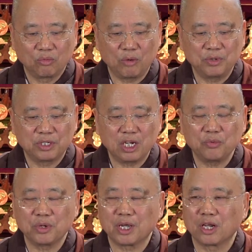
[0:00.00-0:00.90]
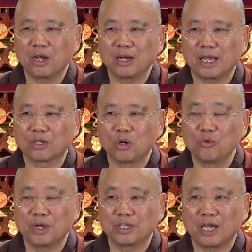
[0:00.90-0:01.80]
When we say we cannot let go,
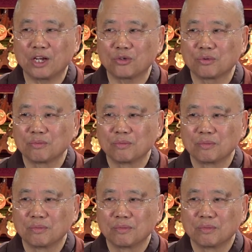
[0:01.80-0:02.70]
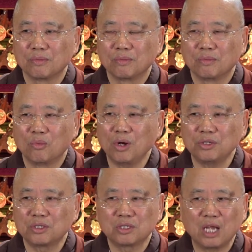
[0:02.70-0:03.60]
we attach.
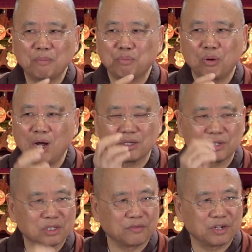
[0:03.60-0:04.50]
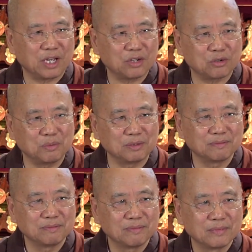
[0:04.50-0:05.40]
What's that process of attachment?
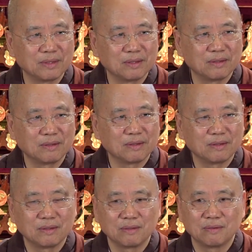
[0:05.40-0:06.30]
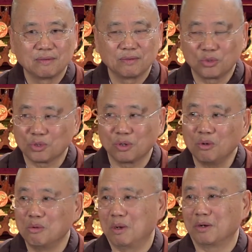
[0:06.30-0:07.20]
You should
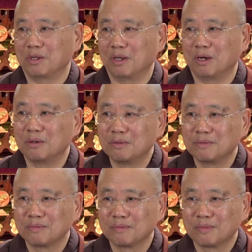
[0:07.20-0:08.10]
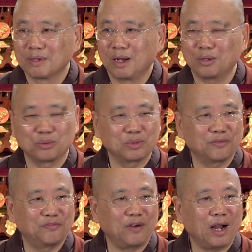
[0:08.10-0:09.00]
know about it now. How do
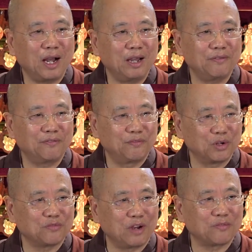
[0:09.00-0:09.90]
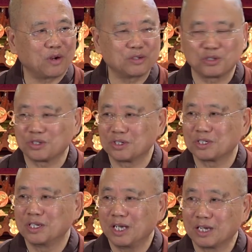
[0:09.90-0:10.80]
the first five
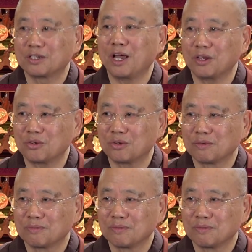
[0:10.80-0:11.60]
consciousness attach?